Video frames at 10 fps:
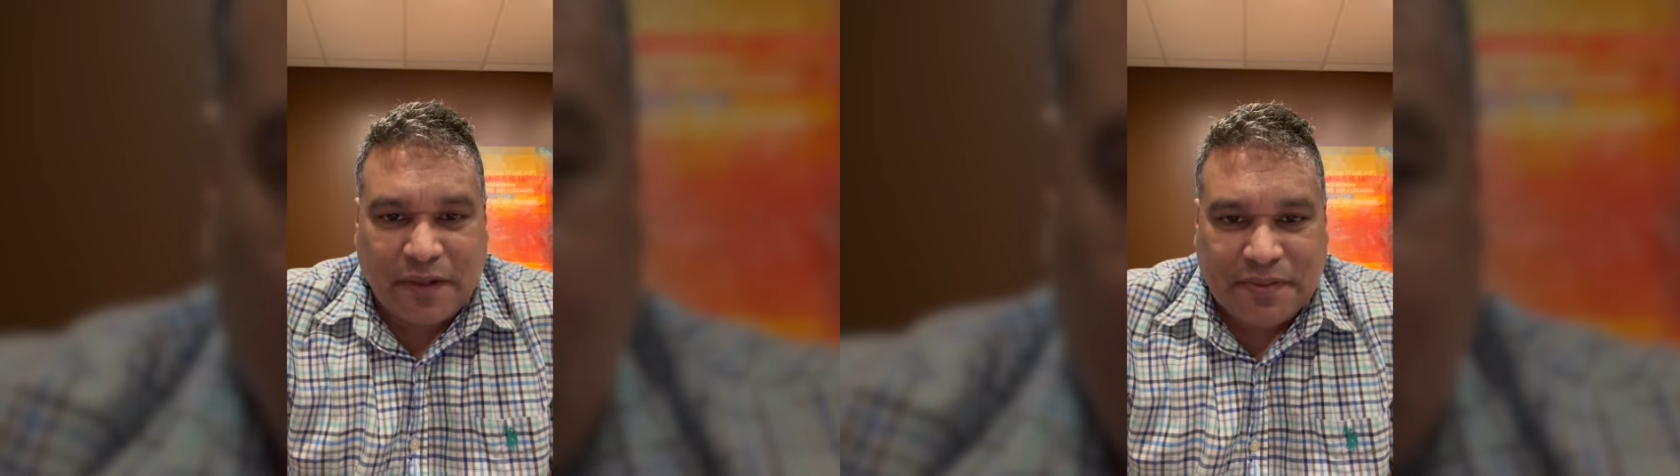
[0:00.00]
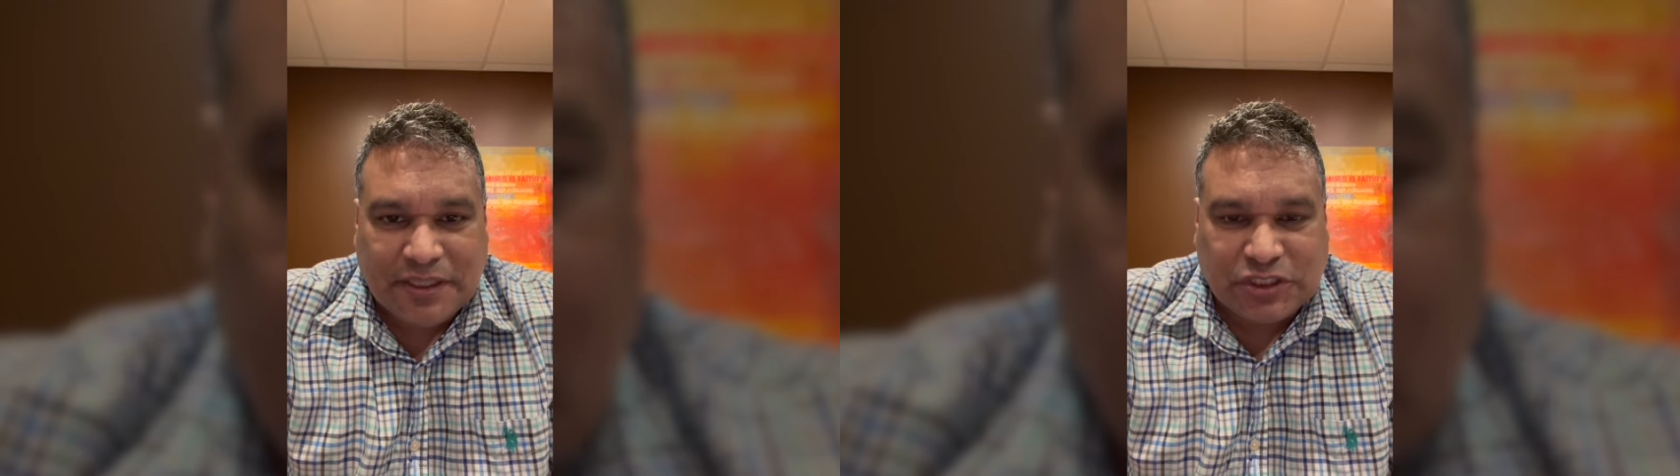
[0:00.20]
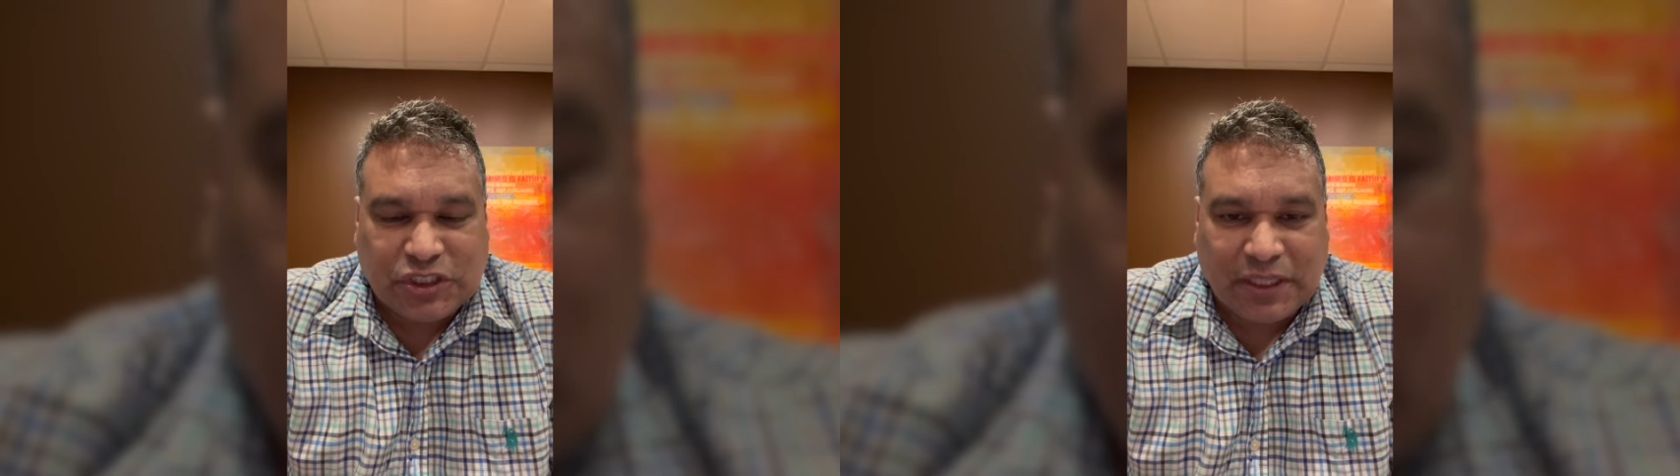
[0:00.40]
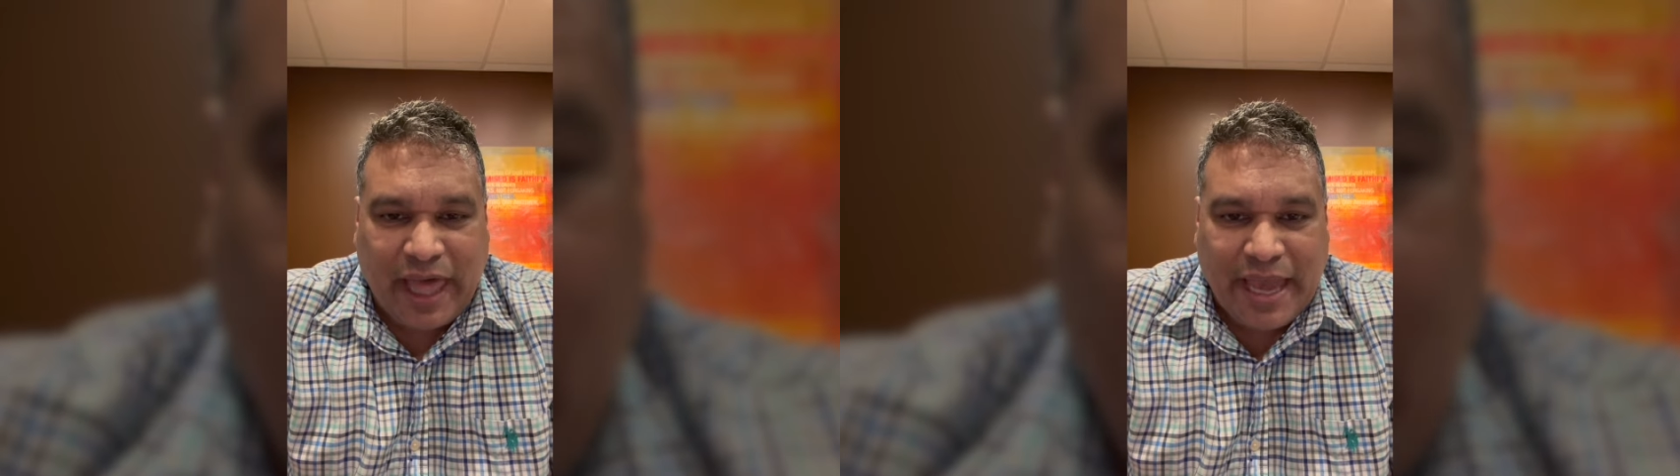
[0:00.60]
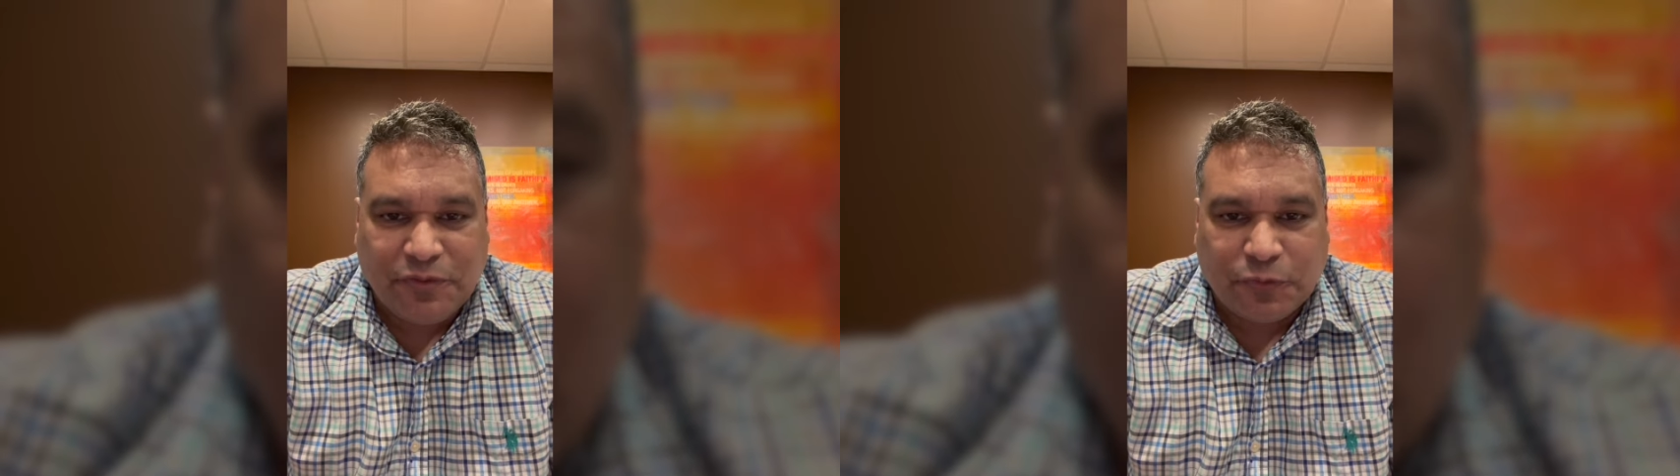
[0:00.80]
on this
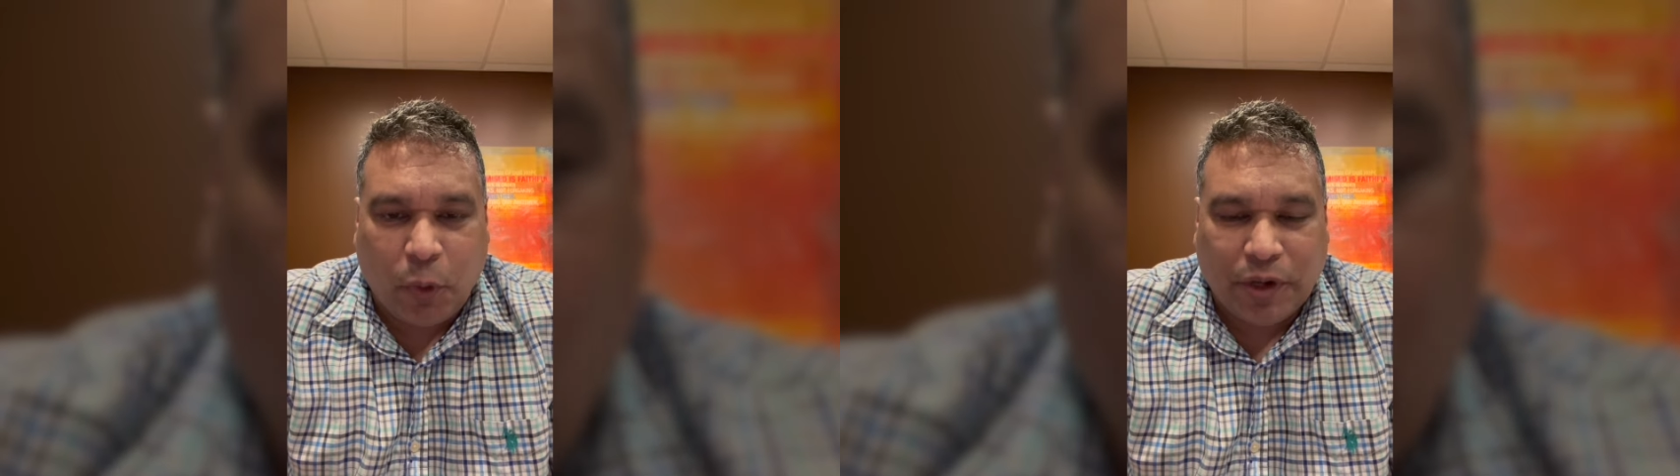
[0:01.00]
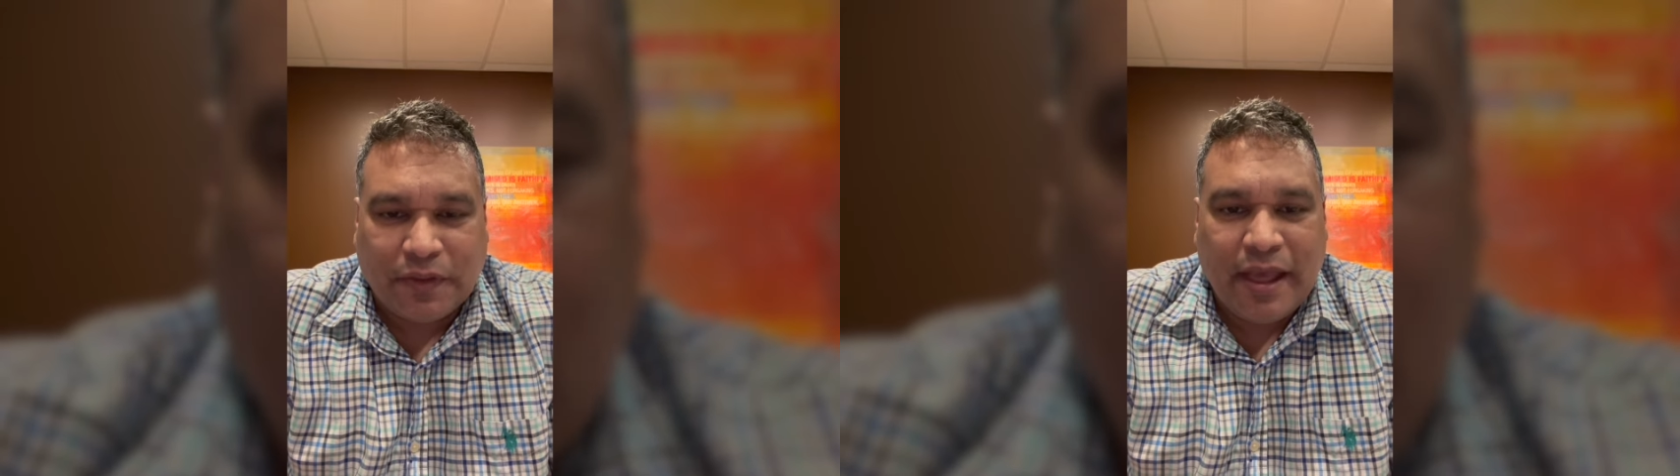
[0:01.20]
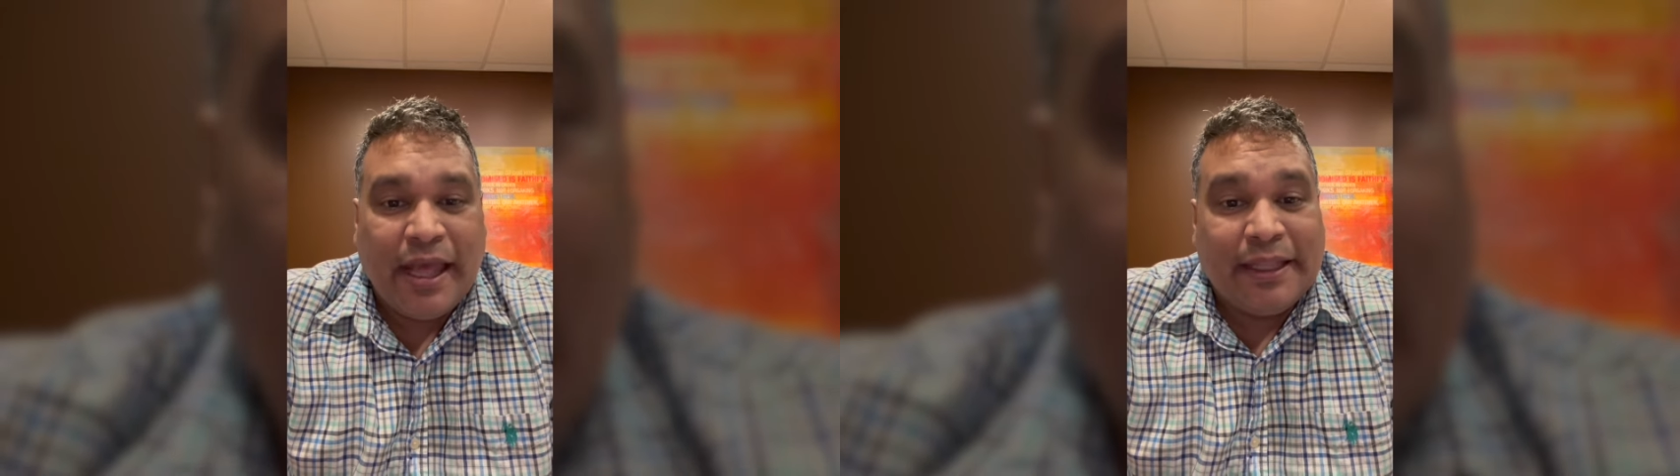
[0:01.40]
July fourth,